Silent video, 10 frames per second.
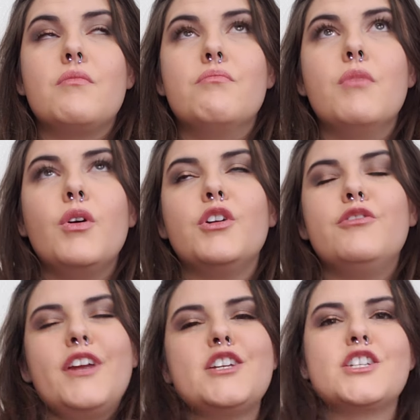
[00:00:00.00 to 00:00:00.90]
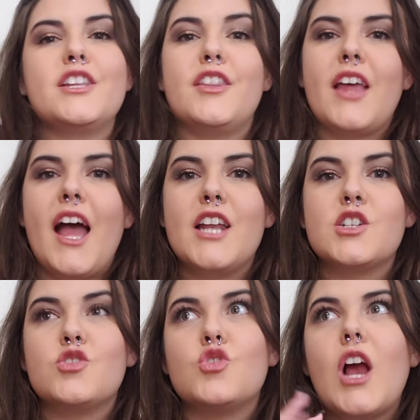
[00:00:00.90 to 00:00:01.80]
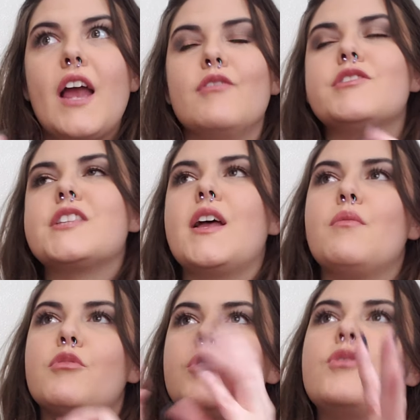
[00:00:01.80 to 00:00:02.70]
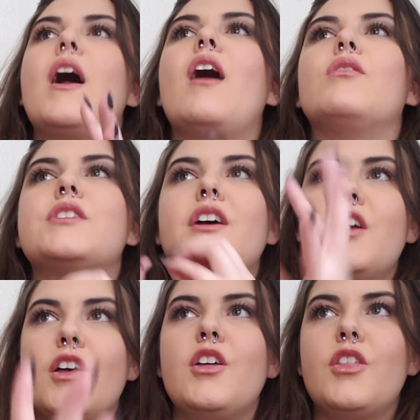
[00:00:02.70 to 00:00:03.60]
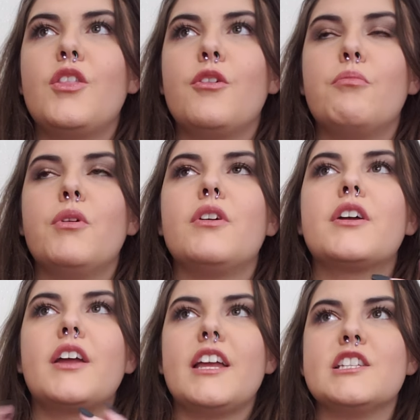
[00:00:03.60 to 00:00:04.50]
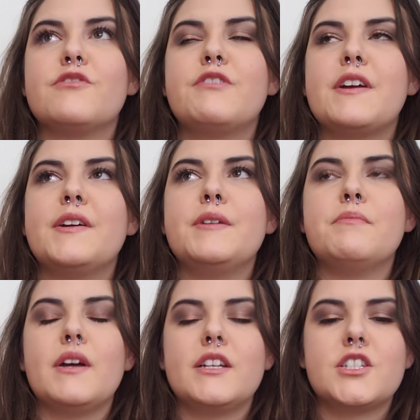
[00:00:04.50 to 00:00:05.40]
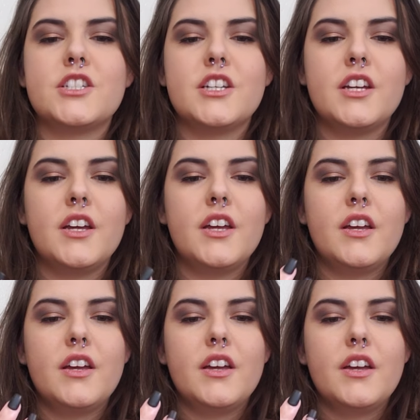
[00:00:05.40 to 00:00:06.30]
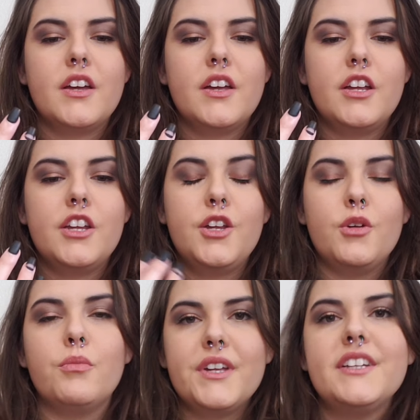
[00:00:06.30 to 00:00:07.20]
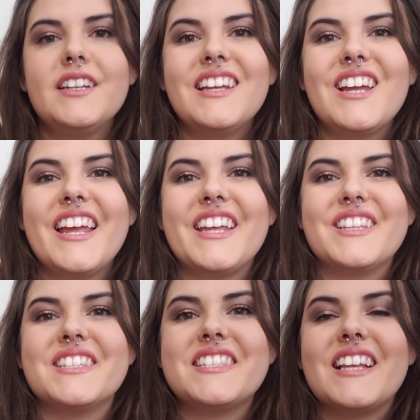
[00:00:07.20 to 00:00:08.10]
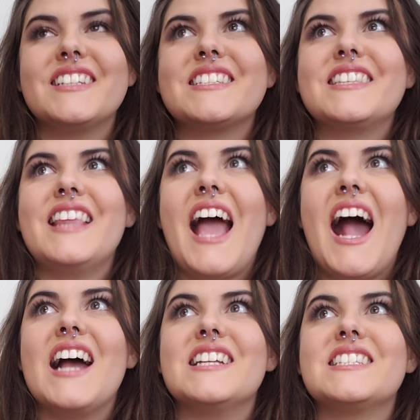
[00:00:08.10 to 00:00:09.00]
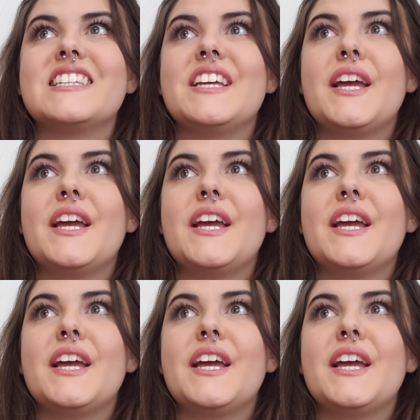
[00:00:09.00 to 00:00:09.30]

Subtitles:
motivation that drives them throughout the book. It's very much human in the sense that